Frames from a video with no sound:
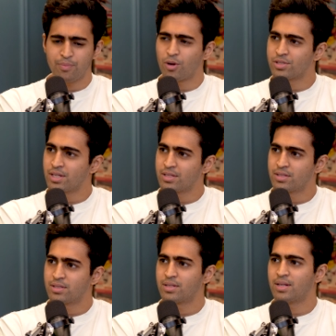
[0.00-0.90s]
of a
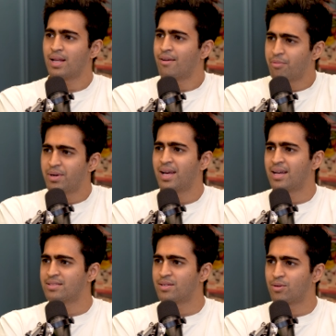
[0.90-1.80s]
process, and everybody
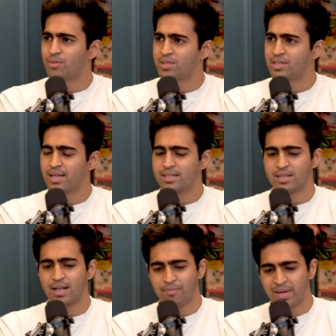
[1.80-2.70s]
has their own
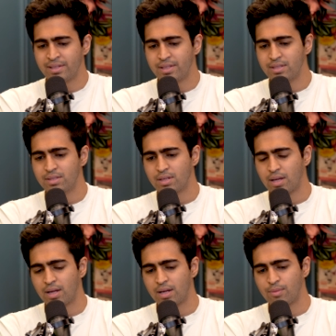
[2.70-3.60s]
mistakes, and I've made these,
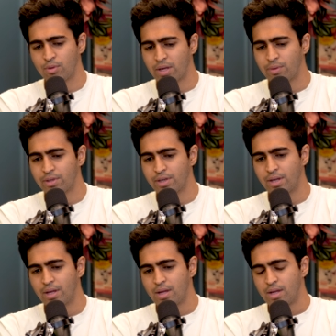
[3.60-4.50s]
and I'm okay with
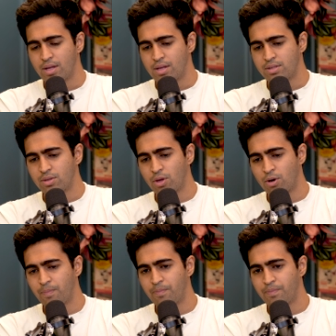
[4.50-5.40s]
it. So you
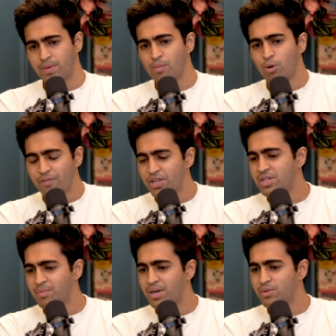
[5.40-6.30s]
know, the
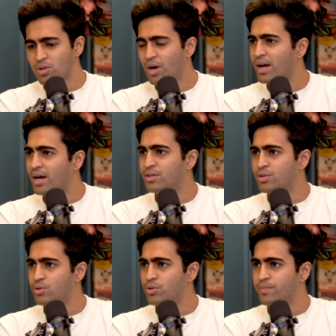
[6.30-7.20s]
motivation bit was not hard
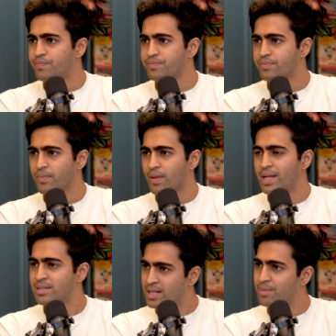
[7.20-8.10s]
to do.
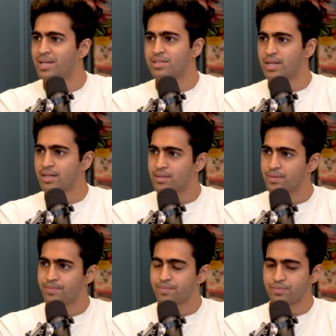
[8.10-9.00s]
It's still my strength.
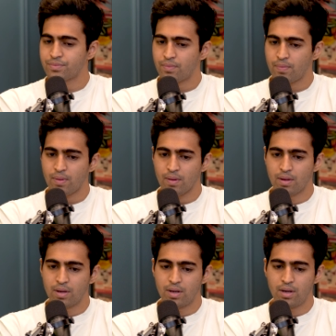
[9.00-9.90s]
Mm.
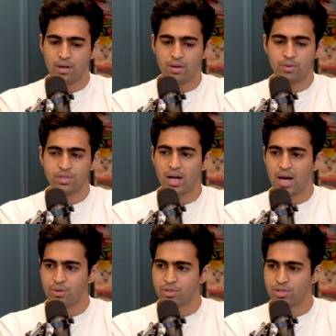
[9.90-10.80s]
Uh, what was
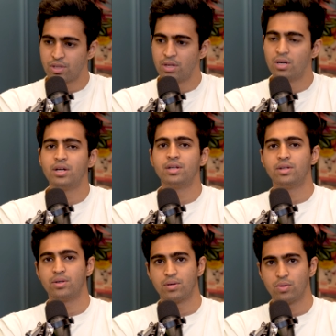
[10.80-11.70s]
hard was to learn
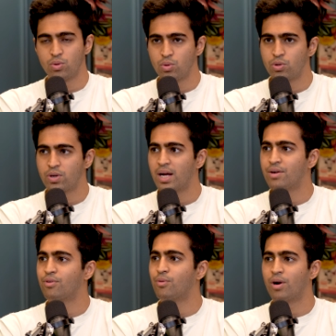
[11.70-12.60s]
who to
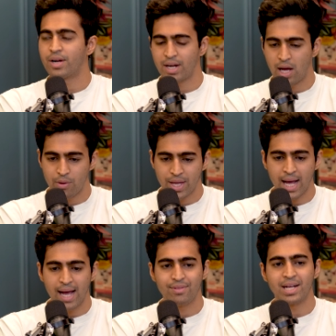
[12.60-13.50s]
hire for what. And now that
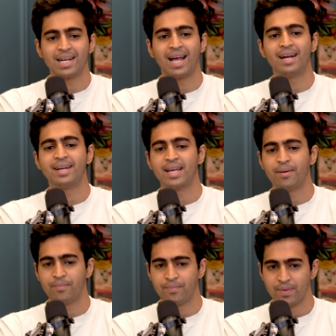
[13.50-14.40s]
I have that clarity,
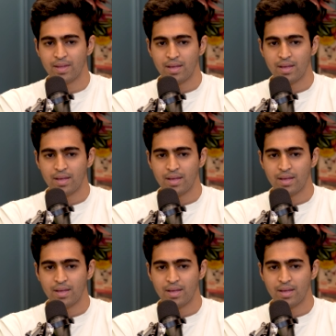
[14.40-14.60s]
I'm,